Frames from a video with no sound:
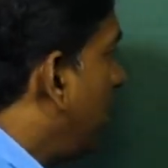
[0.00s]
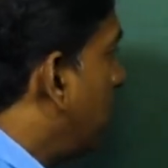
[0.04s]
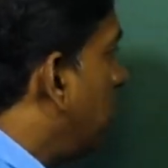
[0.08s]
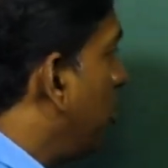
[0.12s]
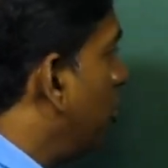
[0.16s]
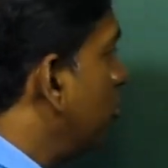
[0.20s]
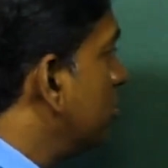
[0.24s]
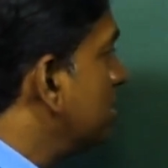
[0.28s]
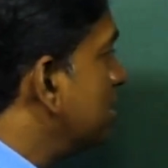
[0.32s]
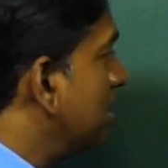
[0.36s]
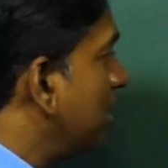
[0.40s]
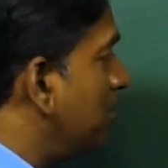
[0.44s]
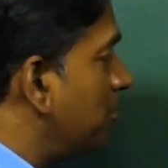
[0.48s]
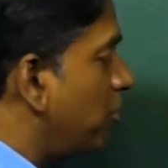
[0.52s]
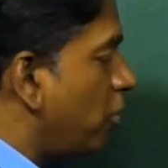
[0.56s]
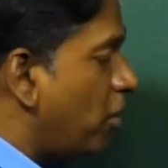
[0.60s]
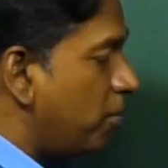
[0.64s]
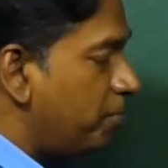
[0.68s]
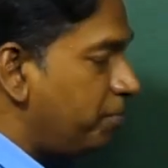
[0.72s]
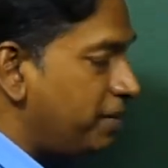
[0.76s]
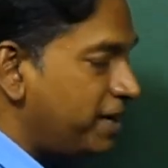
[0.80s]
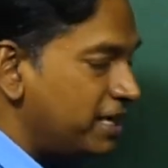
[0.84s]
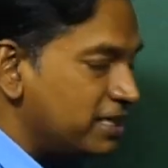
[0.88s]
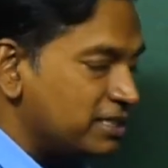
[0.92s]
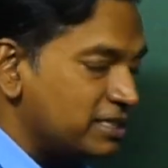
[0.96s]
about some
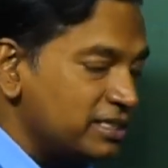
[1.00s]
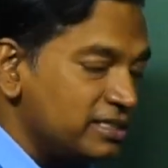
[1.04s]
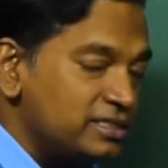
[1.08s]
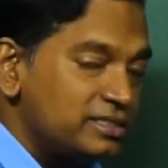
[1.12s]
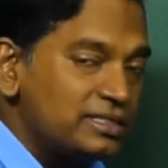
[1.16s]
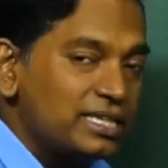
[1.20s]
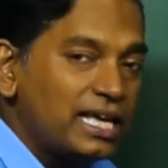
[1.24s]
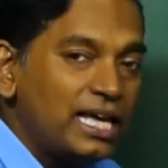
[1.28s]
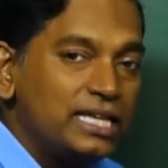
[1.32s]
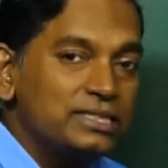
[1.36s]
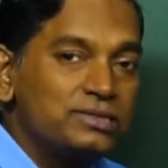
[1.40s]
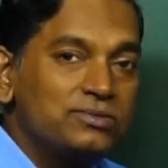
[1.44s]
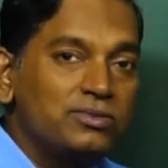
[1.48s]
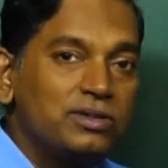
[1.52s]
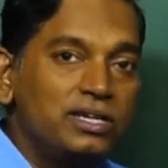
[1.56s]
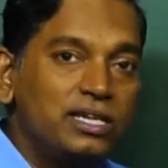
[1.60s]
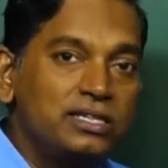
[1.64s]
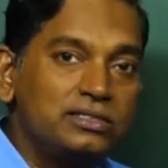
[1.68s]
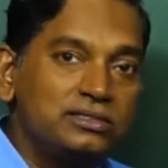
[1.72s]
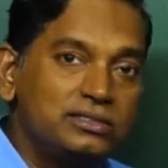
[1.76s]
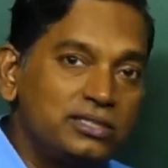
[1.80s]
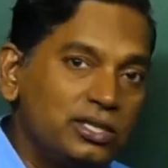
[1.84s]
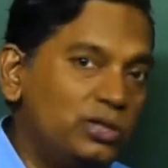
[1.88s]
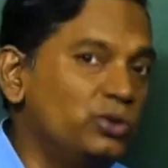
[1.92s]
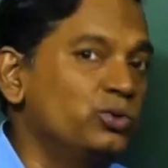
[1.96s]
operations as well
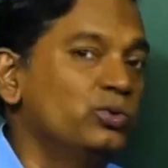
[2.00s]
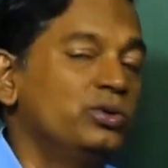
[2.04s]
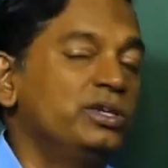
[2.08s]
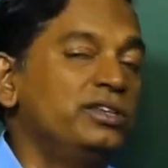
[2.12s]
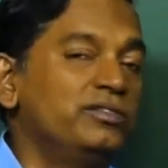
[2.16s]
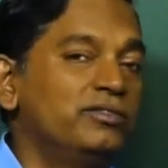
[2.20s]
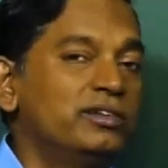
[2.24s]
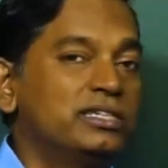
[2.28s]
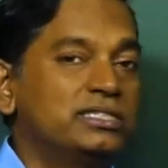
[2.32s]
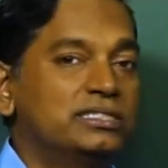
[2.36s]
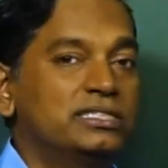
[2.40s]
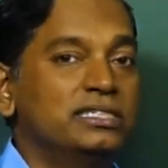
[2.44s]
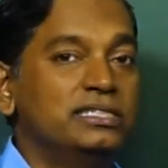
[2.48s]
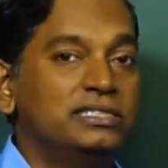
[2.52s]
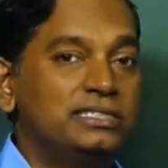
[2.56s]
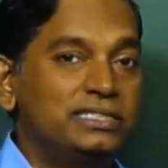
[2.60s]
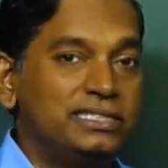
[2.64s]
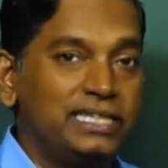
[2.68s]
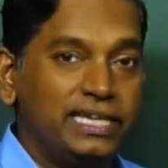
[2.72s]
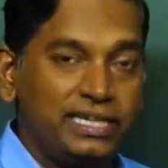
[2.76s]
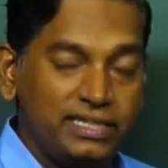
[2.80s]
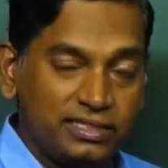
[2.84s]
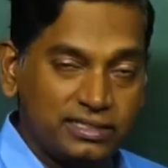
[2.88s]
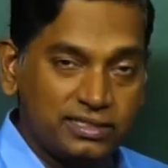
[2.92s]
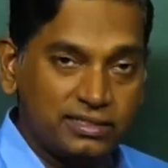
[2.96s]
as the universal
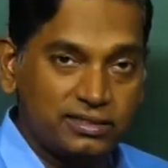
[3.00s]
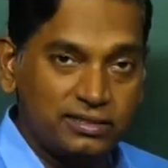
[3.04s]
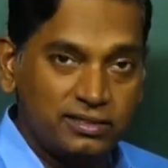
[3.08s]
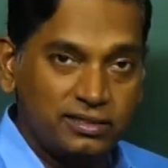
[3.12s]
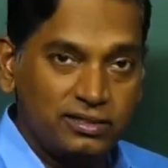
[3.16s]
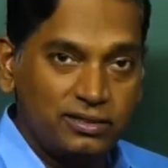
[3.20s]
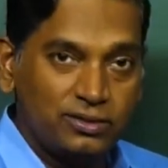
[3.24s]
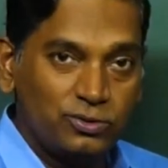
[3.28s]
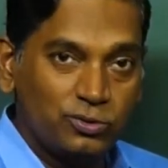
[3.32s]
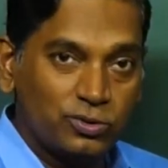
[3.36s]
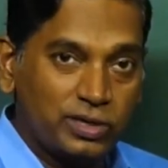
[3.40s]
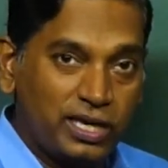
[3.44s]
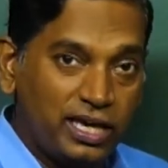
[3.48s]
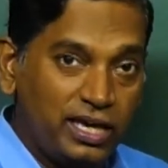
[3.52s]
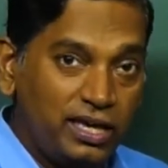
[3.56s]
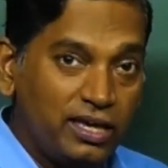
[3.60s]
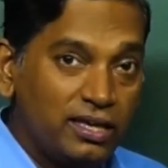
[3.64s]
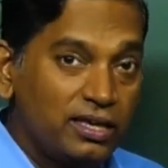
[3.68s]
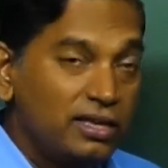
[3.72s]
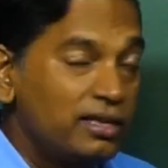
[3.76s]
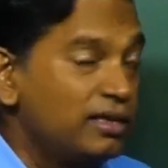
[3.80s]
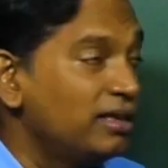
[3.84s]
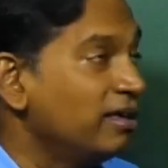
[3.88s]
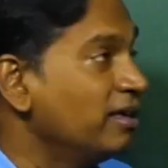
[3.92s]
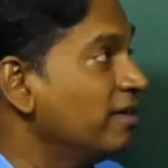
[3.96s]
set,
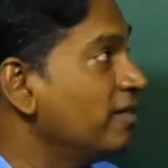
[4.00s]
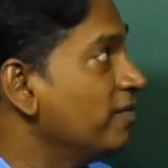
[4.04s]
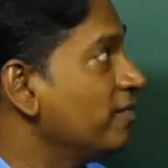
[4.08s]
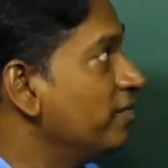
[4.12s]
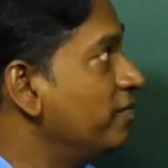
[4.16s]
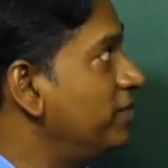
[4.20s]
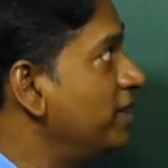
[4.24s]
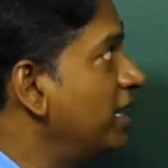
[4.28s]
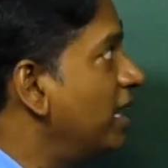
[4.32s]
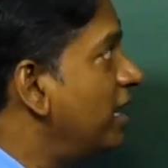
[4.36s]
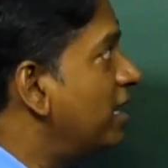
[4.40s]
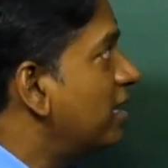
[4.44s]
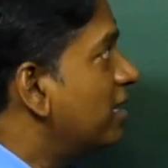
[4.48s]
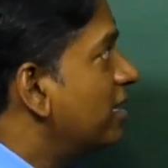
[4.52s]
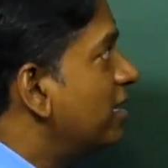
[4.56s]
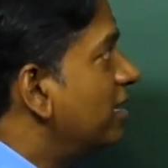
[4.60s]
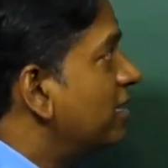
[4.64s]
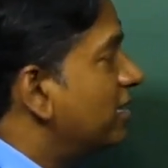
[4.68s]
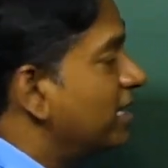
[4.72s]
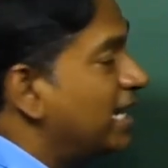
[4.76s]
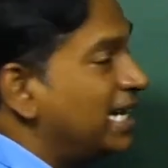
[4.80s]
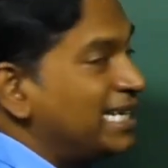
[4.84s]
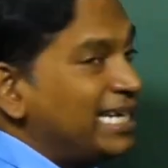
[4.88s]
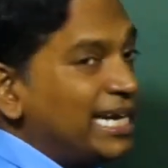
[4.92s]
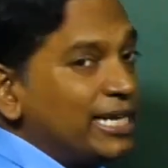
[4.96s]
okay, we are
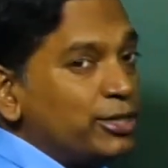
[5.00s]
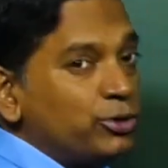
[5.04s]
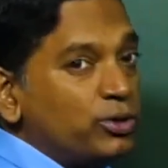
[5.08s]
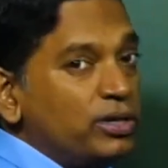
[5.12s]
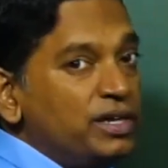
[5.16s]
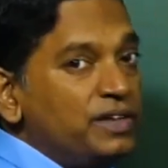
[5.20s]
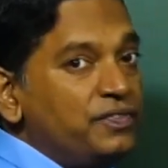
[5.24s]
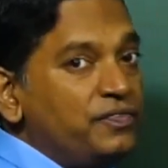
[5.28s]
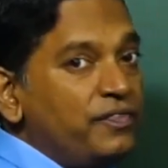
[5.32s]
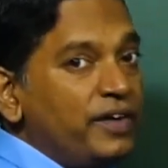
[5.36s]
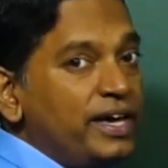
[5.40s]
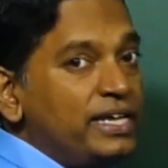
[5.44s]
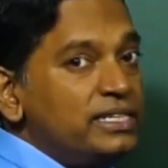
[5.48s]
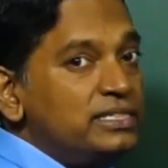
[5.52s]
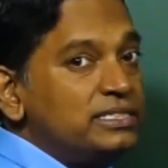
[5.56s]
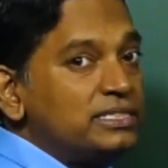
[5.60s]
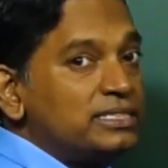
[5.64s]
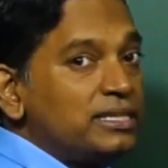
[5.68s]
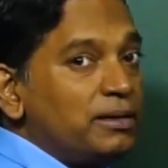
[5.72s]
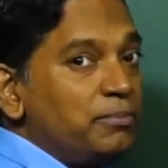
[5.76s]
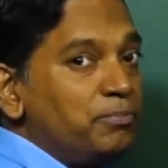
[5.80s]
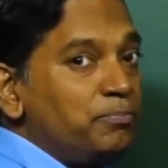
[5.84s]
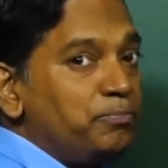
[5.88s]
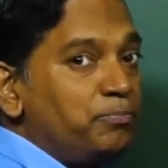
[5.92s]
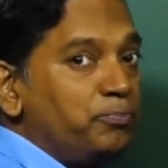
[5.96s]
ready to define
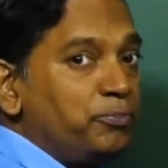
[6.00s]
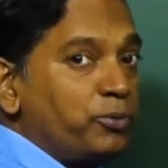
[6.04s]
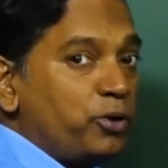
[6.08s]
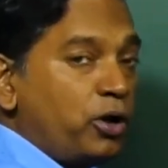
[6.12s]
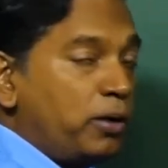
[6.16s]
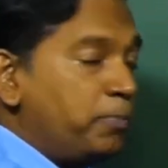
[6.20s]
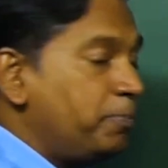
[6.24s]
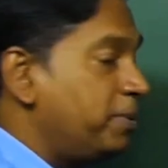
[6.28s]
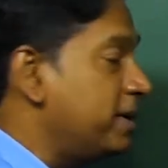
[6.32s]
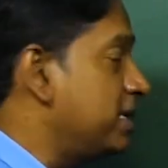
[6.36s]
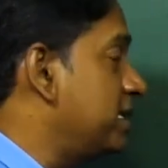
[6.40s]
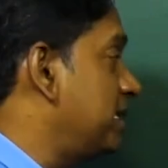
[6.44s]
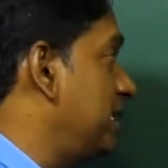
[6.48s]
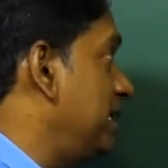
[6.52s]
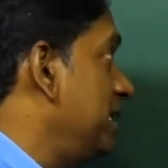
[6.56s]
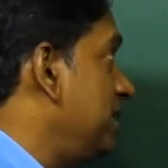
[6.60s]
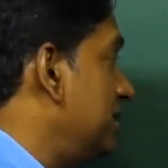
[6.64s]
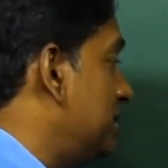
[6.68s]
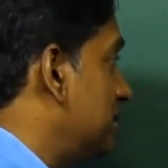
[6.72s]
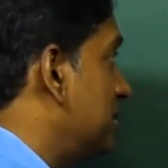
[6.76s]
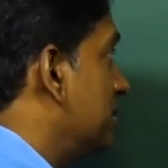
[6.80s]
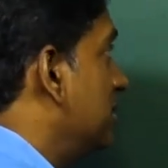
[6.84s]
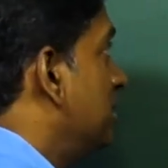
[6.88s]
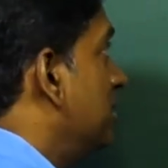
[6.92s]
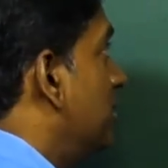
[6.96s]
some
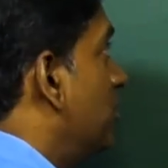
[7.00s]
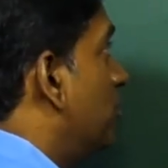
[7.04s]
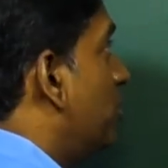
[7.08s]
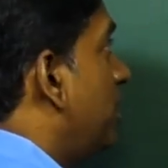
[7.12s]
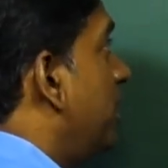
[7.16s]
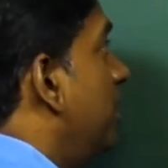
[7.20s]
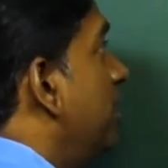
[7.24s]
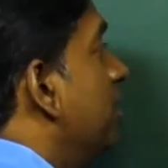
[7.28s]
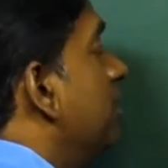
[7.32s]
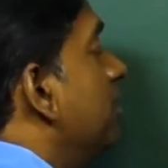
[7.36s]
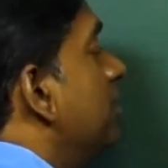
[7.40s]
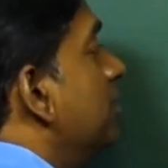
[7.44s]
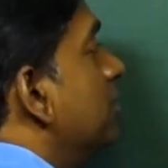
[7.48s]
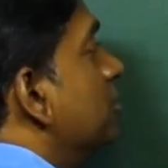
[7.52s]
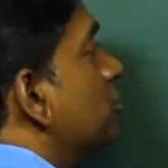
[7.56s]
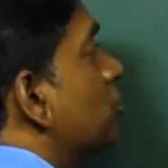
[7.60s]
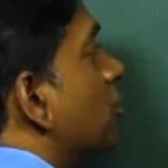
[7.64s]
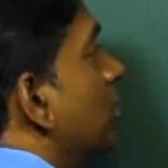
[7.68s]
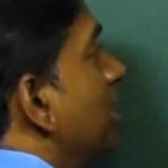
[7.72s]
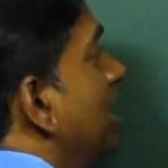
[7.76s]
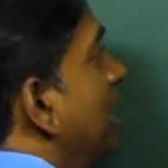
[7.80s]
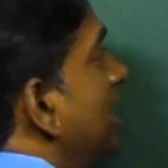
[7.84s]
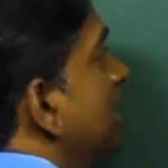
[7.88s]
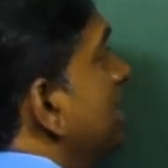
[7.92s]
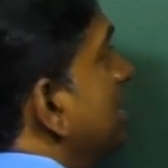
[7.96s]
properties. Okay,
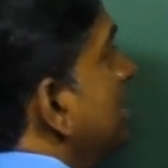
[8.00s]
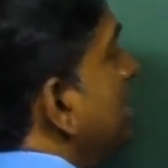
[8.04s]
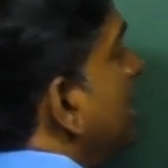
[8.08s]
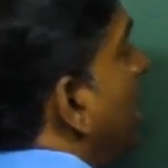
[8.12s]
so let's